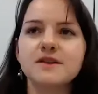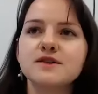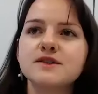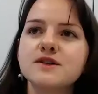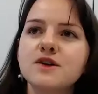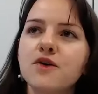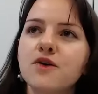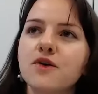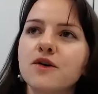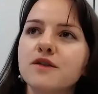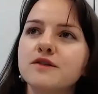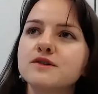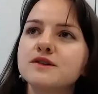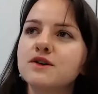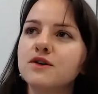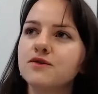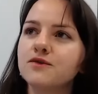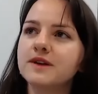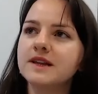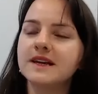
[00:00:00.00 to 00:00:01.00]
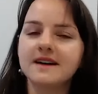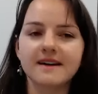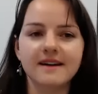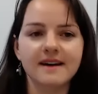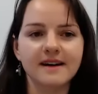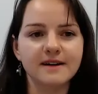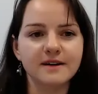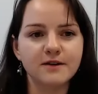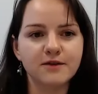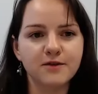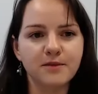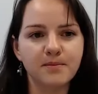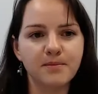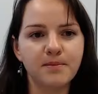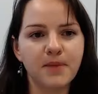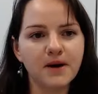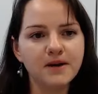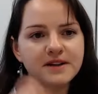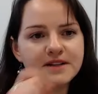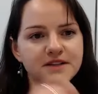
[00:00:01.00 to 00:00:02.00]
there's not really a kind of
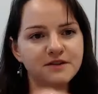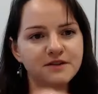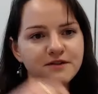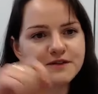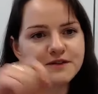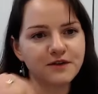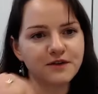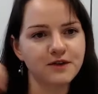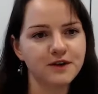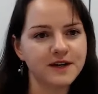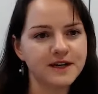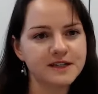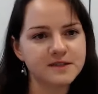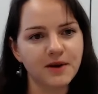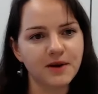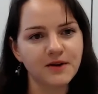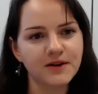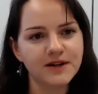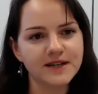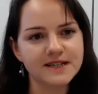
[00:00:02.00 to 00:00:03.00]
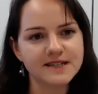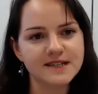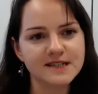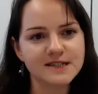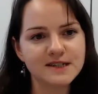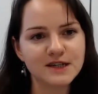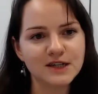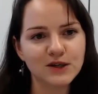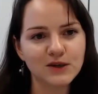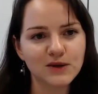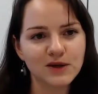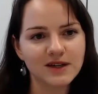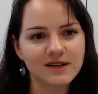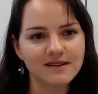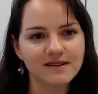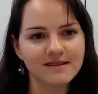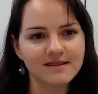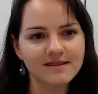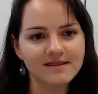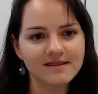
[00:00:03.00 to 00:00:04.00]
bucket of different experiences that you
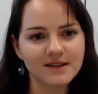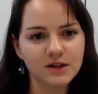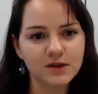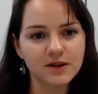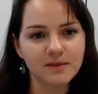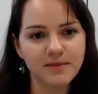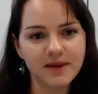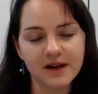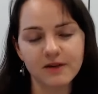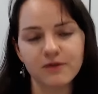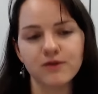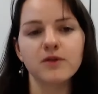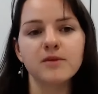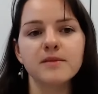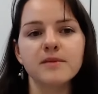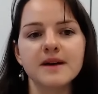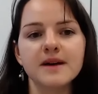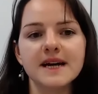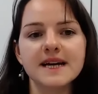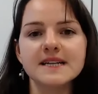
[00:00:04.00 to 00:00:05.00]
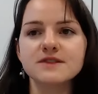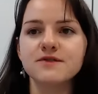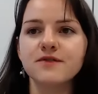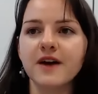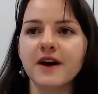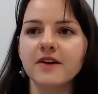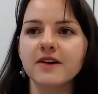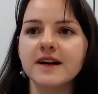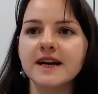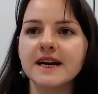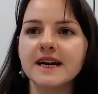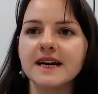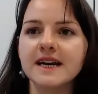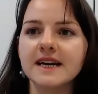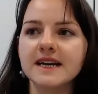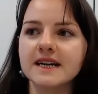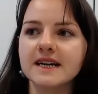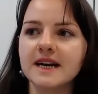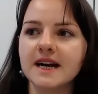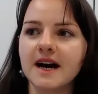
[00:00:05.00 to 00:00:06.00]
can pick from. It's
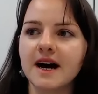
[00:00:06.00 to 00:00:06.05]
very,